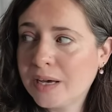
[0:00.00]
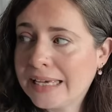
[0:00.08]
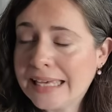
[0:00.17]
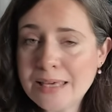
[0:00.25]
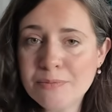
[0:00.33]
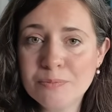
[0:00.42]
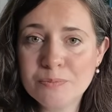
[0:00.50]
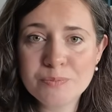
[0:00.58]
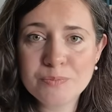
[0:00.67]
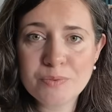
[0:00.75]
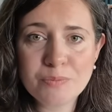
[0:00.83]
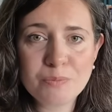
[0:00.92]
keep
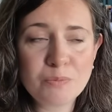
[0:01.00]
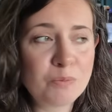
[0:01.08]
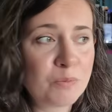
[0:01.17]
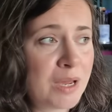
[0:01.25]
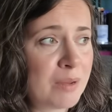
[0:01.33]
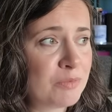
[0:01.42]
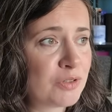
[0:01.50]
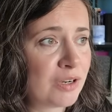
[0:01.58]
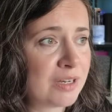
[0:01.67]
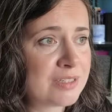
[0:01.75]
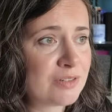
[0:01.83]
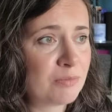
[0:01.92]

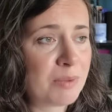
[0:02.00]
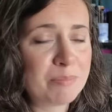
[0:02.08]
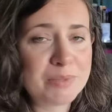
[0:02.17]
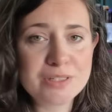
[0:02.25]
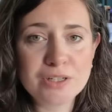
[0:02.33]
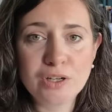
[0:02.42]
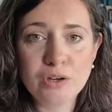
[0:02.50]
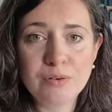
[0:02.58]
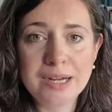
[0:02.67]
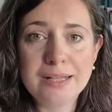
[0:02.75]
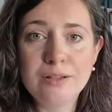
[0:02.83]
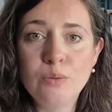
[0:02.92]
trying to remember to
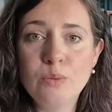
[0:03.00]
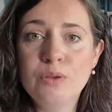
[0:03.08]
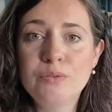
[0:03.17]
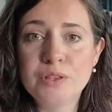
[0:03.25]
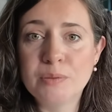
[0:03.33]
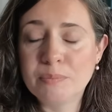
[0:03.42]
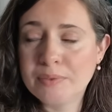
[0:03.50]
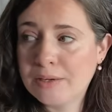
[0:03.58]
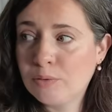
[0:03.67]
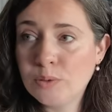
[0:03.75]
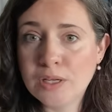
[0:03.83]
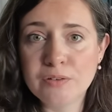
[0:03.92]
corral all of them.
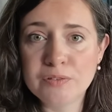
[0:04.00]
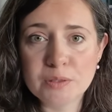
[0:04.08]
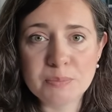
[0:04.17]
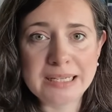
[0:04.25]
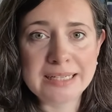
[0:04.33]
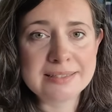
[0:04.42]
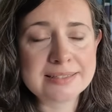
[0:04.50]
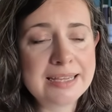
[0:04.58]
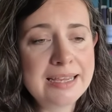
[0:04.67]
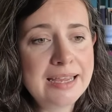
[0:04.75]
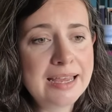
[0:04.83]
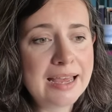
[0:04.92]
They're all over the place,
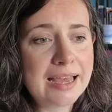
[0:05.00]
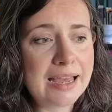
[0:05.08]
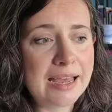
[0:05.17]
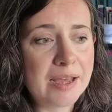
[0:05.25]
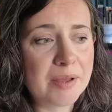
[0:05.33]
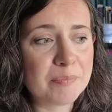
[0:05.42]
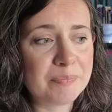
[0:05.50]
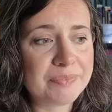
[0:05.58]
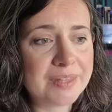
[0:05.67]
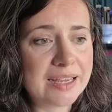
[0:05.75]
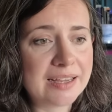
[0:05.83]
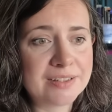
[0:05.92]
and
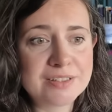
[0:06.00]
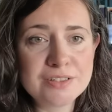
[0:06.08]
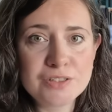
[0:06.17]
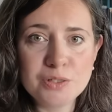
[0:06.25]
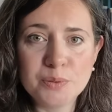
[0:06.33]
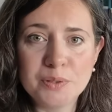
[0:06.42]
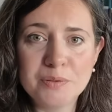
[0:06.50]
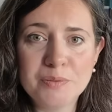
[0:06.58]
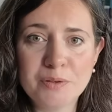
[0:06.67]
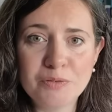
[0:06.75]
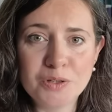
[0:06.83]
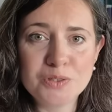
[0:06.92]
do
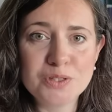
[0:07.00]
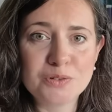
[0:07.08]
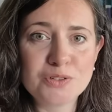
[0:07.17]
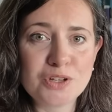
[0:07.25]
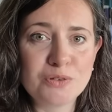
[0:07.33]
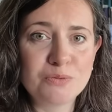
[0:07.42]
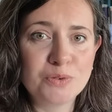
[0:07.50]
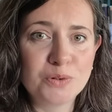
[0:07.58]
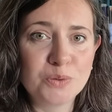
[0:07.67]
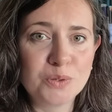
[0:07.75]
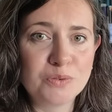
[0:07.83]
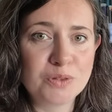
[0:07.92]
a photo shoot for
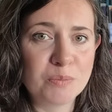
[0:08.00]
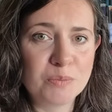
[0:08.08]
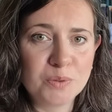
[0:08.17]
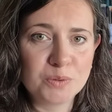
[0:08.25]
all of them.